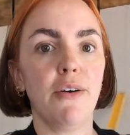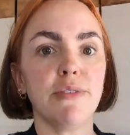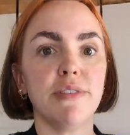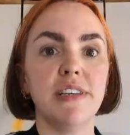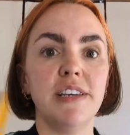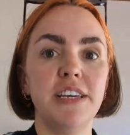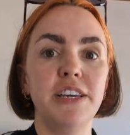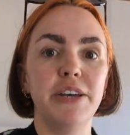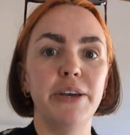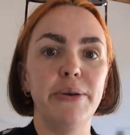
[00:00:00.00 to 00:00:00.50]
I'll
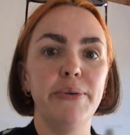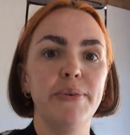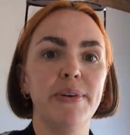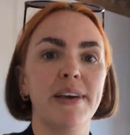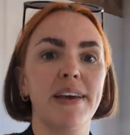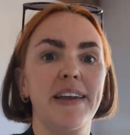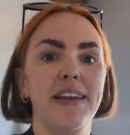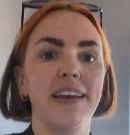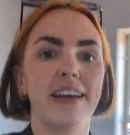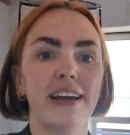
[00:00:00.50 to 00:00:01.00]
see you
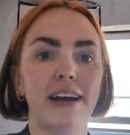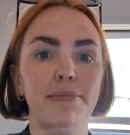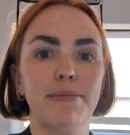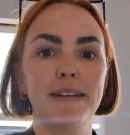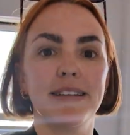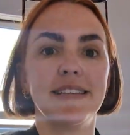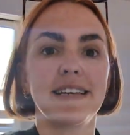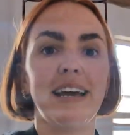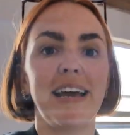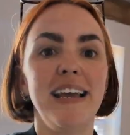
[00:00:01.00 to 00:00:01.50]
in a
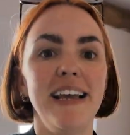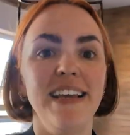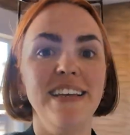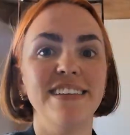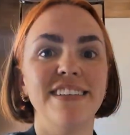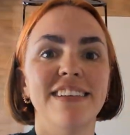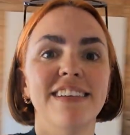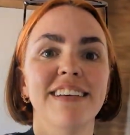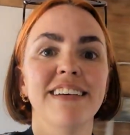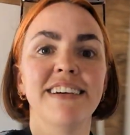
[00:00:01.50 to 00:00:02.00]
couple of
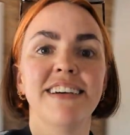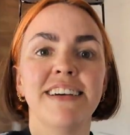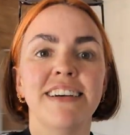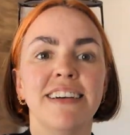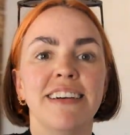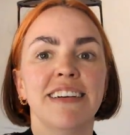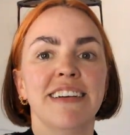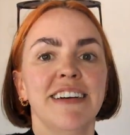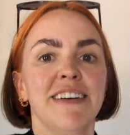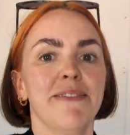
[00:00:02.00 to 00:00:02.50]
days
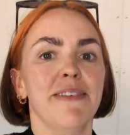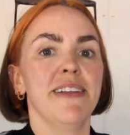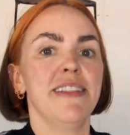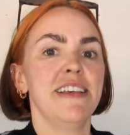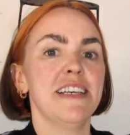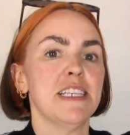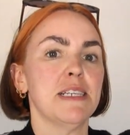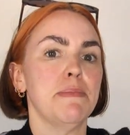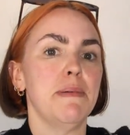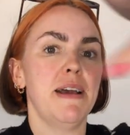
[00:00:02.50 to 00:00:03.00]
when
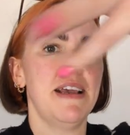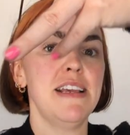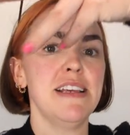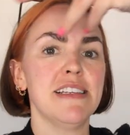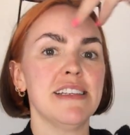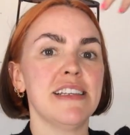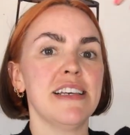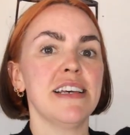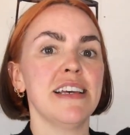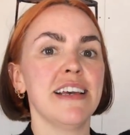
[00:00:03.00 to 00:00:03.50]
this
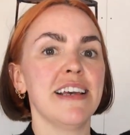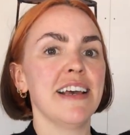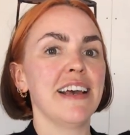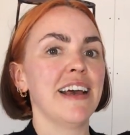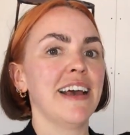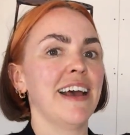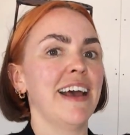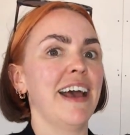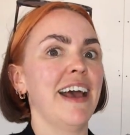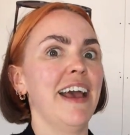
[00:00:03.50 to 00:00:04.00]
space
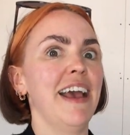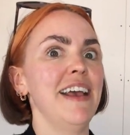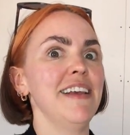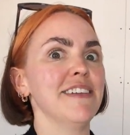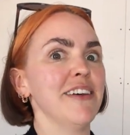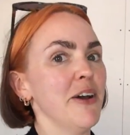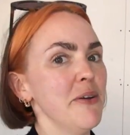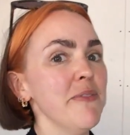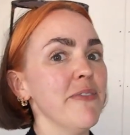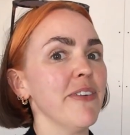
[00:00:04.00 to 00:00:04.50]

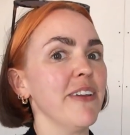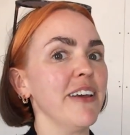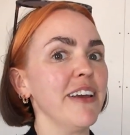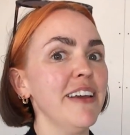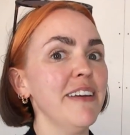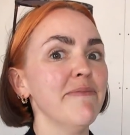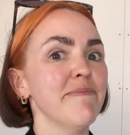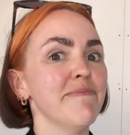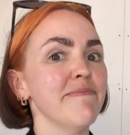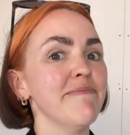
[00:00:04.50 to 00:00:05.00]
is
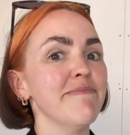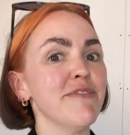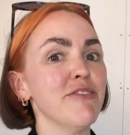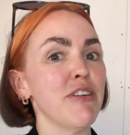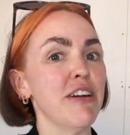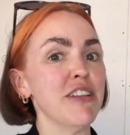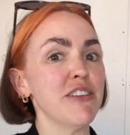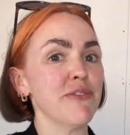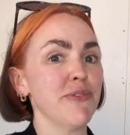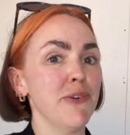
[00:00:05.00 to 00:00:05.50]
hopefully
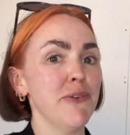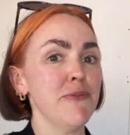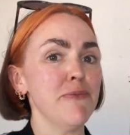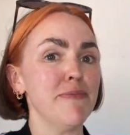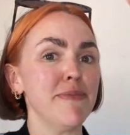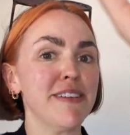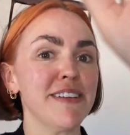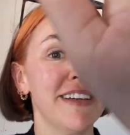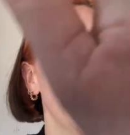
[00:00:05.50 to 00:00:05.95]
transformed.